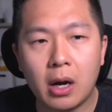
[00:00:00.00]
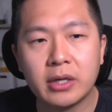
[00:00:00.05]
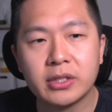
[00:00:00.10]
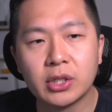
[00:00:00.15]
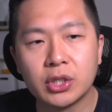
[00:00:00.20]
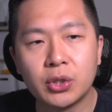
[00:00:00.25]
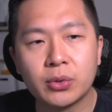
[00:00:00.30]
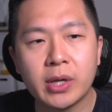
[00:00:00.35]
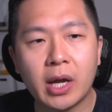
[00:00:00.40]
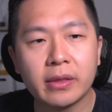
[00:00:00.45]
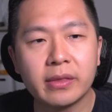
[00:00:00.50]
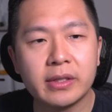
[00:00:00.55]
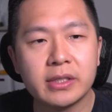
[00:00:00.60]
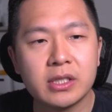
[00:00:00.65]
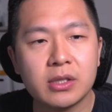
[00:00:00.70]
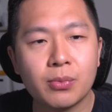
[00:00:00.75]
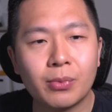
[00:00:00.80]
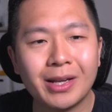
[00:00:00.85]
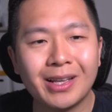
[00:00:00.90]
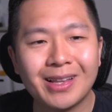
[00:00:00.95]
right, so you've got these
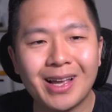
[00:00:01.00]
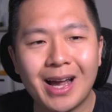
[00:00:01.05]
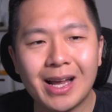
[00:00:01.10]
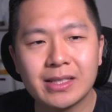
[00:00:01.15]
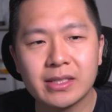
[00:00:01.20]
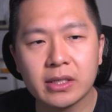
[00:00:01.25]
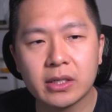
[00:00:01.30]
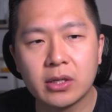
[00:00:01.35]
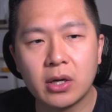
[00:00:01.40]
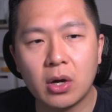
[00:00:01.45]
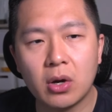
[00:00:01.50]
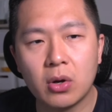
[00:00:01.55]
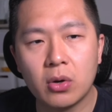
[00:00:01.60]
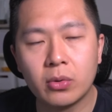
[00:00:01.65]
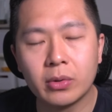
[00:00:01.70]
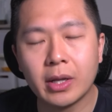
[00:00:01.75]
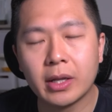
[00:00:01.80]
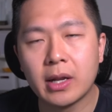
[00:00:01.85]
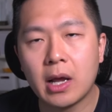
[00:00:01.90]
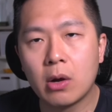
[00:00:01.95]
3 lines of
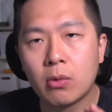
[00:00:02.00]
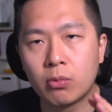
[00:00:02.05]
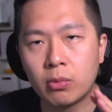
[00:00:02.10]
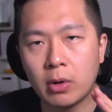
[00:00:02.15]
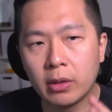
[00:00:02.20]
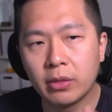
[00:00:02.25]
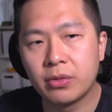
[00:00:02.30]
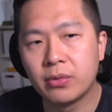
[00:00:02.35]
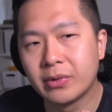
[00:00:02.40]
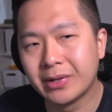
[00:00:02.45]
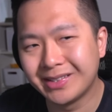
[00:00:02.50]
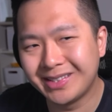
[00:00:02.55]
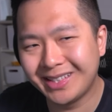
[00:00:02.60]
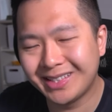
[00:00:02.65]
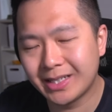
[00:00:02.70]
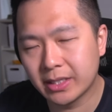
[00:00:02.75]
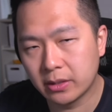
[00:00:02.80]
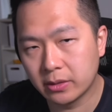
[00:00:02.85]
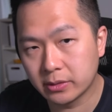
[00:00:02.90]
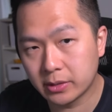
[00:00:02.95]
code and I'll run through the
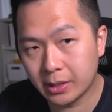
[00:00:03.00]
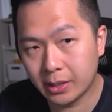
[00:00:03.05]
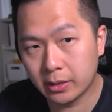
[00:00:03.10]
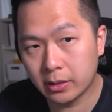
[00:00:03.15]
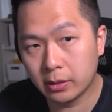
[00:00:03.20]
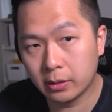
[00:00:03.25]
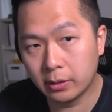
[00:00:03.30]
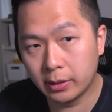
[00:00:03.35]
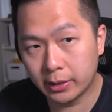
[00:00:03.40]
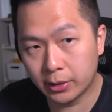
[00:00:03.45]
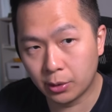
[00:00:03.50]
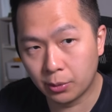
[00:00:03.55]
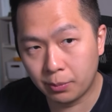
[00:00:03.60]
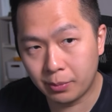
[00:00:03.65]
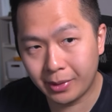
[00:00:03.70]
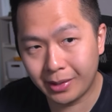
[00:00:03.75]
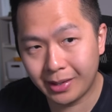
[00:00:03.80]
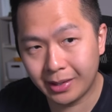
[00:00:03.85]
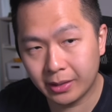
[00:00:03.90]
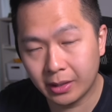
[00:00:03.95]
details in a little
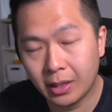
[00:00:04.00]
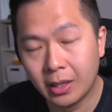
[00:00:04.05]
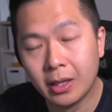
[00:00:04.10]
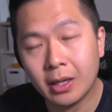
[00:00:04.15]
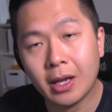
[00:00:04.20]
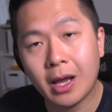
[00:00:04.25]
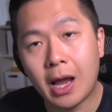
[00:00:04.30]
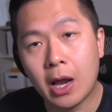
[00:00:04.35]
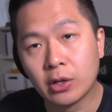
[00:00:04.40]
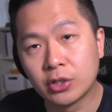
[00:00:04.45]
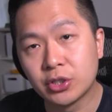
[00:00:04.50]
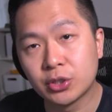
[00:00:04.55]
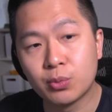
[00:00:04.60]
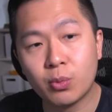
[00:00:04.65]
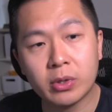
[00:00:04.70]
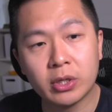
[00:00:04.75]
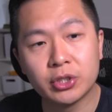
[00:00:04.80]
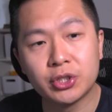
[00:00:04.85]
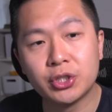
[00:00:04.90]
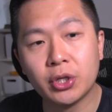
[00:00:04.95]
bit. I just
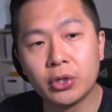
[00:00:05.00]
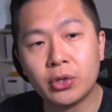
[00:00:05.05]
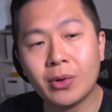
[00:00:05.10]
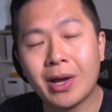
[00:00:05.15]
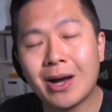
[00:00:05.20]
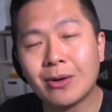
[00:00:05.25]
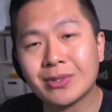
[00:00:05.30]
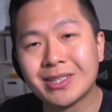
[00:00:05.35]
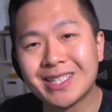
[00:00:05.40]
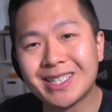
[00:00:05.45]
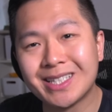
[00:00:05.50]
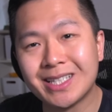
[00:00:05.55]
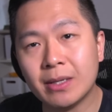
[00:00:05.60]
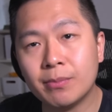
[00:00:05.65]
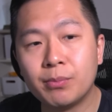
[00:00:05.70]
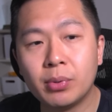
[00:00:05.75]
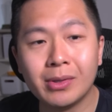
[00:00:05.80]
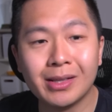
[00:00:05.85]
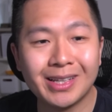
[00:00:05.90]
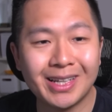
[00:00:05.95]
want to show you how
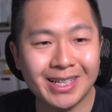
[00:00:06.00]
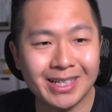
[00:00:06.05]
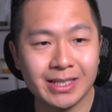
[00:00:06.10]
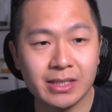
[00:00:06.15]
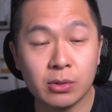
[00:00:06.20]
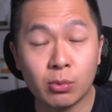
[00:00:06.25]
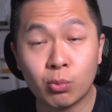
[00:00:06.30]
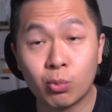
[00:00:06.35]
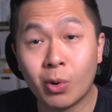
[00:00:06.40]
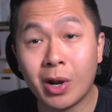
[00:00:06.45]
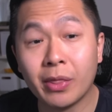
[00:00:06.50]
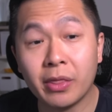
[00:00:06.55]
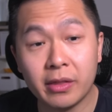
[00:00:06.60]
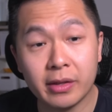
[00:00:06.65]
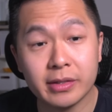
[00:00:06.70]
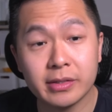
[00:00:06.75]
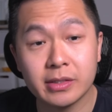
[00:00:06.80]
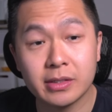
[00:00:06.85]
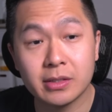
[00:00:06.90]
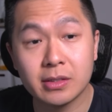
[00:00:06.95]
simple it is to run
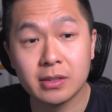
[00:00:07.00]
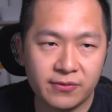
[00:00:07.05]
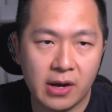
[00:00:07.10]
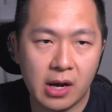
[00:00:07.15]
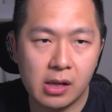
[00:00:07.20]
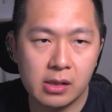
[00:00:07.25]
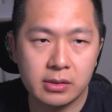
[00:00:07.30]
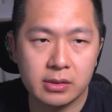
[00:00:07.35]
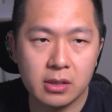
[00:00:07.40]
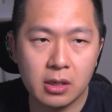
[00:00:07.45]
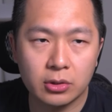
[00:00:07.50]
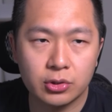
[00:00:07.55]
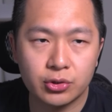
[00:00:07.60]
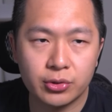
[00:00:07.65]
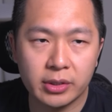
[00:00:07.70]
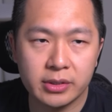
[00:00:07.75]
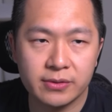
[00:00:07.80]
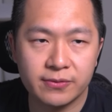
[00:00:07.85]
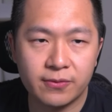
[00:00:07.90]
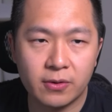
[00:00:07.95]
this. File is called
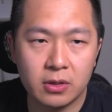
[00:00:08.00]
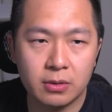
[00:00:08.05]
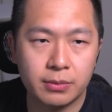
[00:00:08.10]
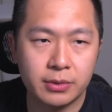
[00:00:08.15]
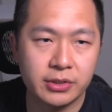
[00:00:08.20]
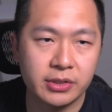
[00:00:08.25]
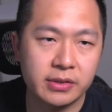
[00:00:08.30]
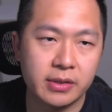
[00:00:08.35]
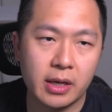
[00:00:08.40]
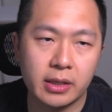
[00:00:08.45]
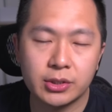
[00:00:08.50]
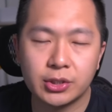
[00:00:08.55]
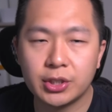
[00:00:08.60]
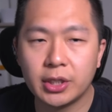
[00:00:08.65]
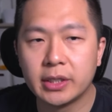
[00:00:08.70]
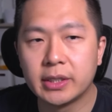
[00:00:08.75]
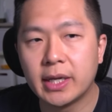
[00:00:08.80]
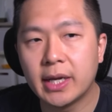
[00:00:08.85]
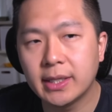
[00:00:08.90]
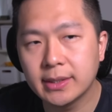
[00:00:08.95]

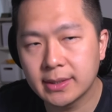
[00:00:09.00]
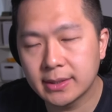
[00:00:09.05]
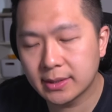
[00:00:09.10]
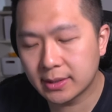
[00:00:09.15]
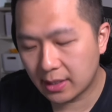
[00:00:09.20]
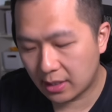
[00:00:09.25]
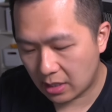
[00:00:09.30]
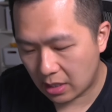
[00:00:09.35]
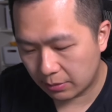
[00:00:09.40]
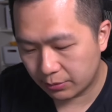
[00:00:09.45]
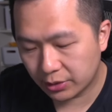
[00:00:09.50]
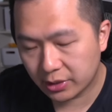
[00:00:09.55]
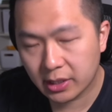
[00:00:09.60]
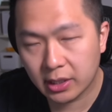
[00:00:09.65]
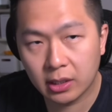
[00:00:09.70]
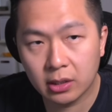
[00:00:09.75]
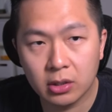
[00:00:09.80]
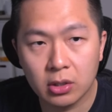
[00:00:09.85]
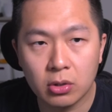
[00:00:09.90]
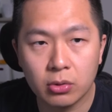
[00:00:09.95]
transformers.js, and I'm just
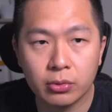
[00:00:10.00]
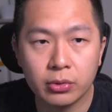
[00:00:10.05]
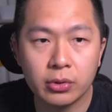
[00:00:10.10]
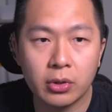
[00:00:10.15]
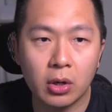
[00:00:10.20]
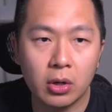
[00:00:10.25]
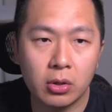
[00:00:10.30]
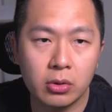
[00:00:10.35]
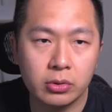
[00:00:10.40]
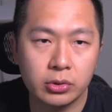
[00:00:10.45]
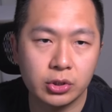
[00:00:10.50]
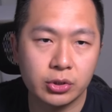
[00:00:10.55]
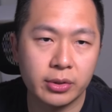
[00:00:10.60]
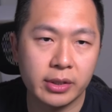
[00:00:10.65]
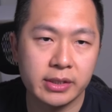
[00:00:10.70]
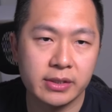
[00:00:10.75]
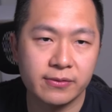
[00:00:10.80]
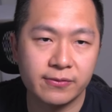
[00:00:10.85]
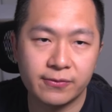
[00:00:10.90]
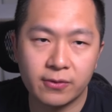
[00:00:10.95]
going to go no
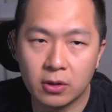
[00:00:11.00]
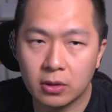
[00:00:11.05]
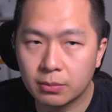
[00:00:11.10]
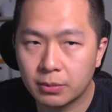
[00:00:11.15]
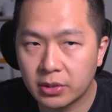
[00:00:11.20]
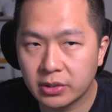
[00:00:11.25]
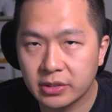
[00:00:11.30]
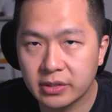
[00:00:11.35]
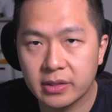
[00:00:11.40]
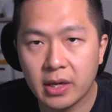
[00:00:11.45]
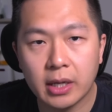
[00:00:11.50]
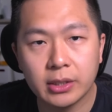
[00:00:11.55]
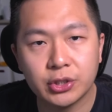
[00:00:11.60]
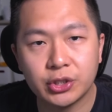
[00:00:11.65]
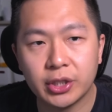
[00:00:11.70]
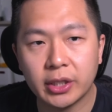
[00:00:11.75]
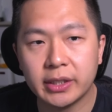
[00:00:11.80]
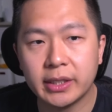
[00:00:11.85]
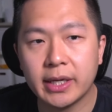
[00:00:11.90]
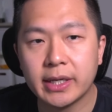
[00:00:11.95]

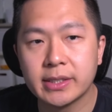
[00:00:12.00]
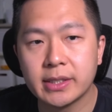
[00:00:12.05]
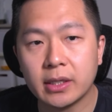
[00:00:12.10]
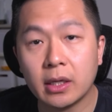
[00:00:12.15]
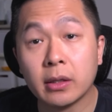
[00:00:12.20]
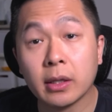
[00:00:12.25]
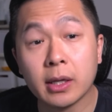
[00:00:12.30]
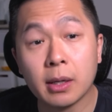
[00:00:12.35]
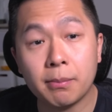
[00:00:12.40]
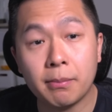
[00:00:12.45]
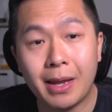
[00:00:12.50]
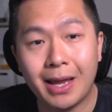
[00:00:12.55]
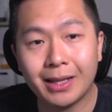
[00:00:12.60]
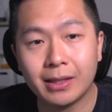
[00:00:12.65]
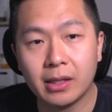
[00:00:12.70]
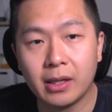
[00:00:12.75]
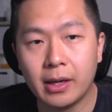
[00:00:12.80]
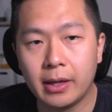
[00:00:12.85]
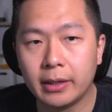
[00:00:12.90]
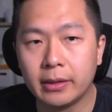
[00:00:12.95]
transformers.js in the command
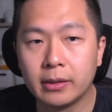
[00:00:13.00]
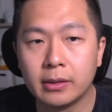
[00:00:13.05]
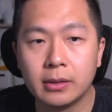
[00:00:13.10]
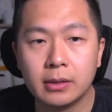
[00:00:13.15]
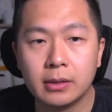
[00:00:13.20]
line.